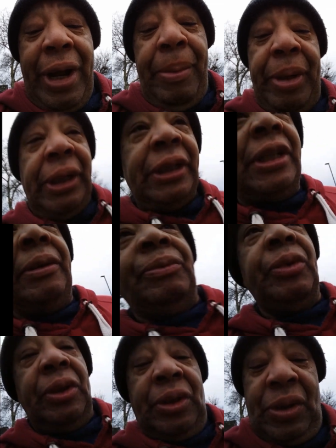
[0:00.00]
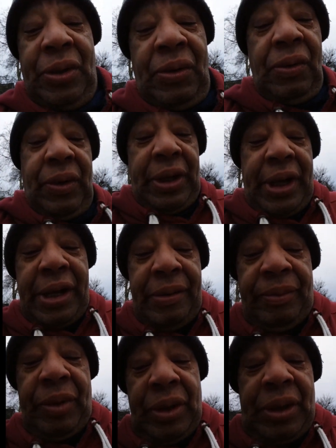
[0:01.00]
that build. Okay,
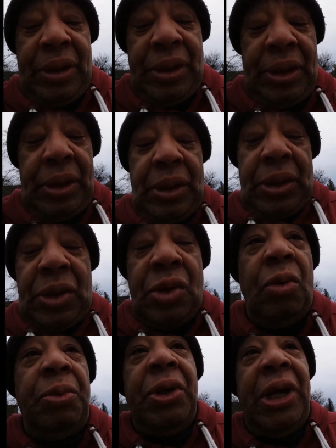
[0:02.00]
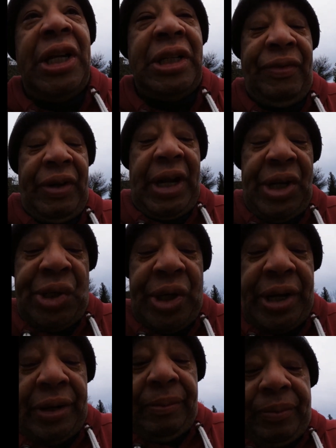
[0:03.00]
so hope you guys have a nice
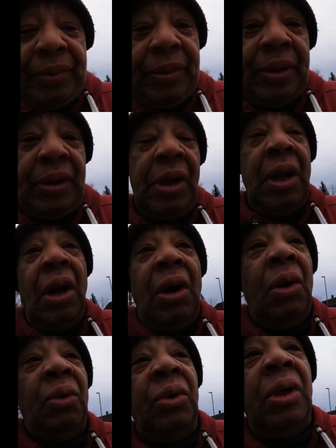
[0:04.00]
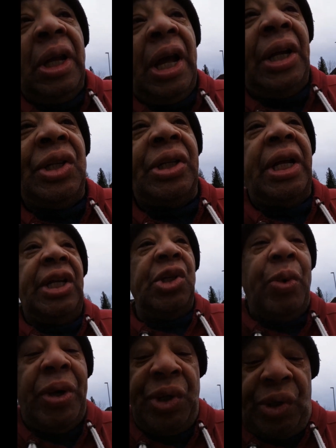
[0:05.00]
day. Oh, and today is
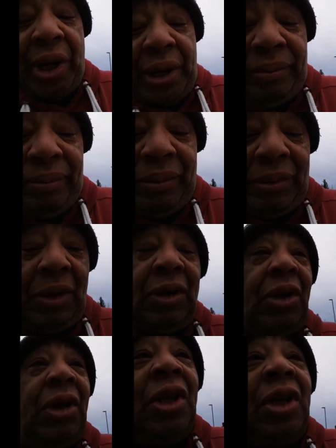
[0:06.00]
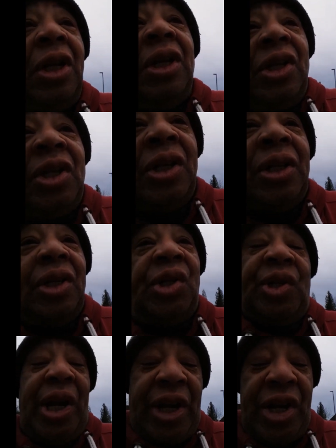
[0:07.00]
Wednesday, the
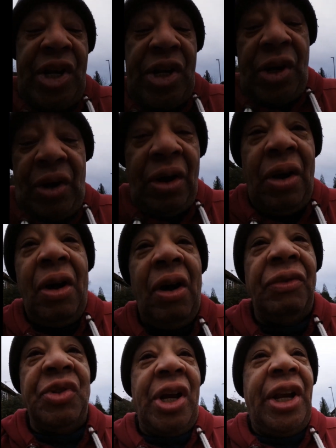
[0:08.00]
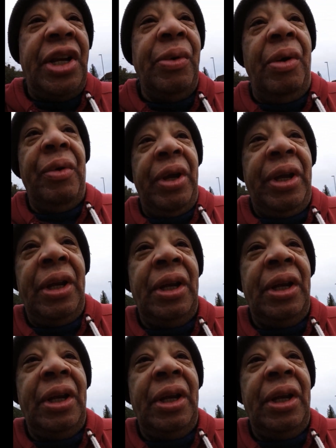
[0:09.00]
2nd of February